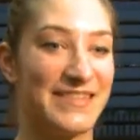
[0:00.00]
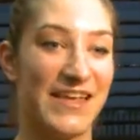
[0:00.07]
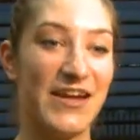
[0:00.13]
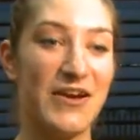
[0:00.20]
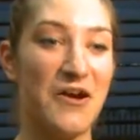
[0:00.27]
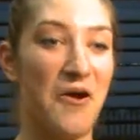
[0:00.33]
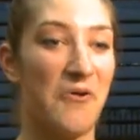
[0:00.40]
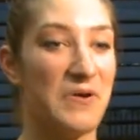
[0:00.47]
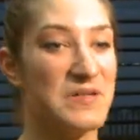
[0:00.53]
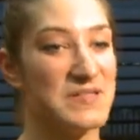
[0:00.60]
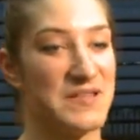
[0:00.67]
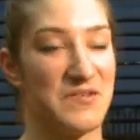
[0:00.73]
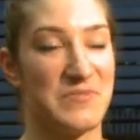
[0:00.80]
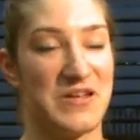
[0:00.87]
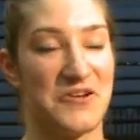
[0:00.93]
they're always
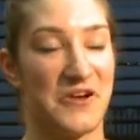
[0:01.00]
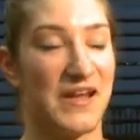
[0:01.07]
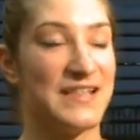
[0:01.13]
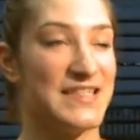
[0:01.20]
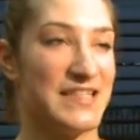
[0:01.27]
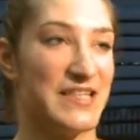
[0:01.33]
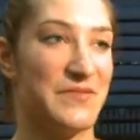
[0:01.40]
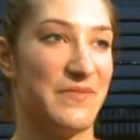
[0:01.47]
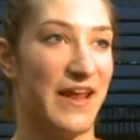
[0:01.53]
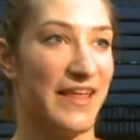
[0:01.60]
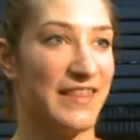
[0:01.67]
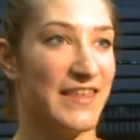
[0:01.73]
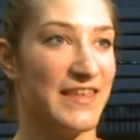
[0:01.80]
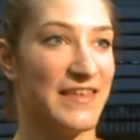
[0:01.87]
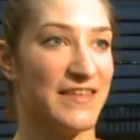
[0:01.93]
going to be a great team, and I
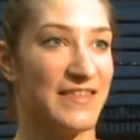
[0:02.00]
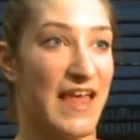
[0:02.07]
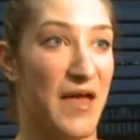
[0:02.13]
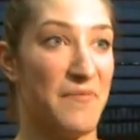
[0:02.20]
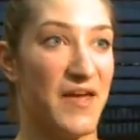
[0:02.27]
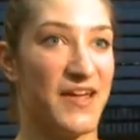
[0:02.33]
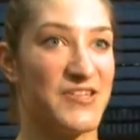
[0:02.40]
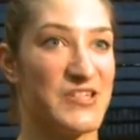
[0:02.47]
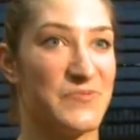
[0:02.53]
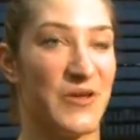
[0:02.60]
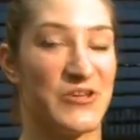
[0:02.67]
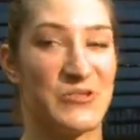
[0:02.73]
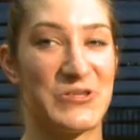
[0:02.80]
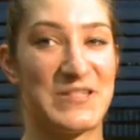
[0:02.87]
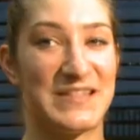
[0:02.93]
think that match,
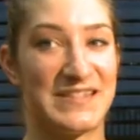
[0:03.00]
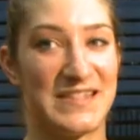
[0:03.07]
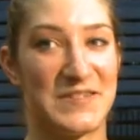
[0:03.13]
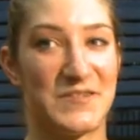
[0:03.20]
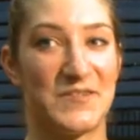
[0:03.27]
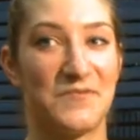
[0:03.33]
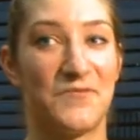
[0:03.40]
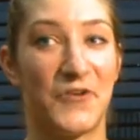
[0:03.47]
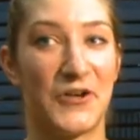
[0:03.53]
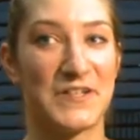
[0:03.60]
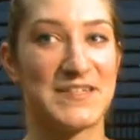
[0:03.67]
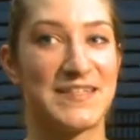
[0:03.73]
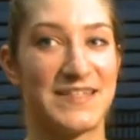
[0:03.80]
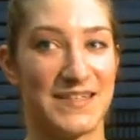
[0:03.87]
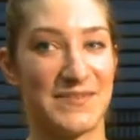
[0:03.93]
especially since it's
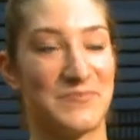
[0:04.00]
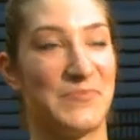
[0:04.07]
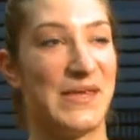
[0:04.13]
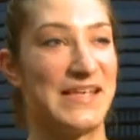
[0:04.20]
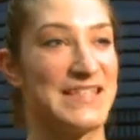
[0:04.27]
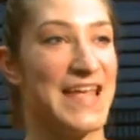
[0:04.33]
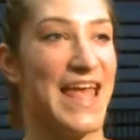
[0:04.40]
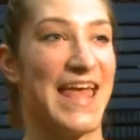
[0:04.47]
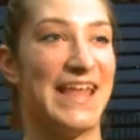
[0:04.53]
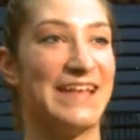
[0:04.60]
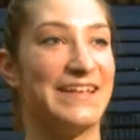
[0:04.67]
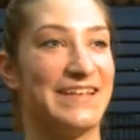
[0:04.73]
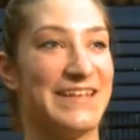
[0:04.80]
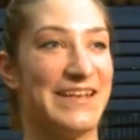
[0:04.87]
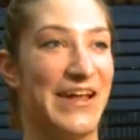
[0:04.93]
first Big
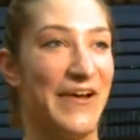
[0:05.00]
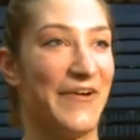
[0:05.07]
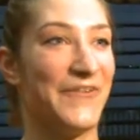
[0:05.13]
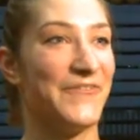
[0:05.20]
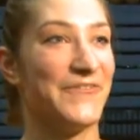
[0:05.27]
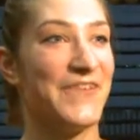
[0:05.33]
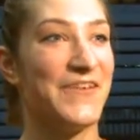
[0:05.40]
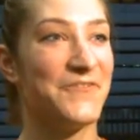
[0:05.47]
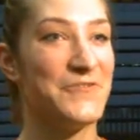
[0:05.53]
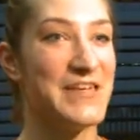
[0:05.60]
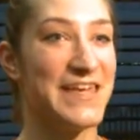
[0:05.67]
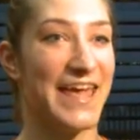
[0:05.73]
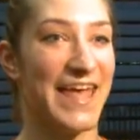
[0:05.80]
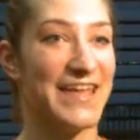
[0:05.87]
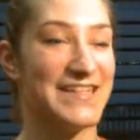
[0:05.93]
Ten, you know,
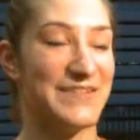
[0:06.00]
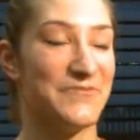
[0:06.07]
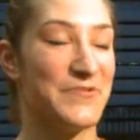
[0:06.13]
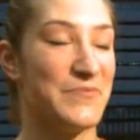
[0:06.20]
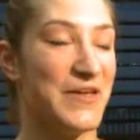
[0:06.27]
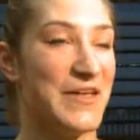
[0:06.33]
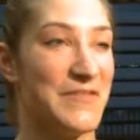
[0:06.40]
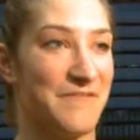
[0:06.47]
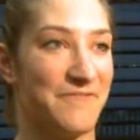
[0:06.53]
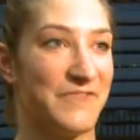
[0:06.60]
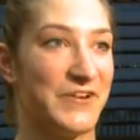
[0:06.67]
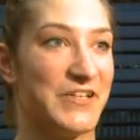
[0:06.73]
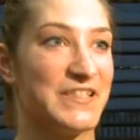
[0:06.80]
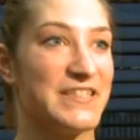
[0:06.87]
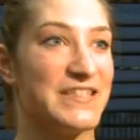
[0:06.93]
weekend, and we play them
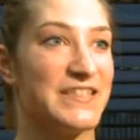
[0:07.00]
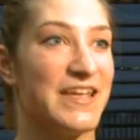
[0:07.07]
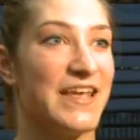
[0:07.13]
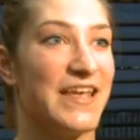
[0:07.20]
first,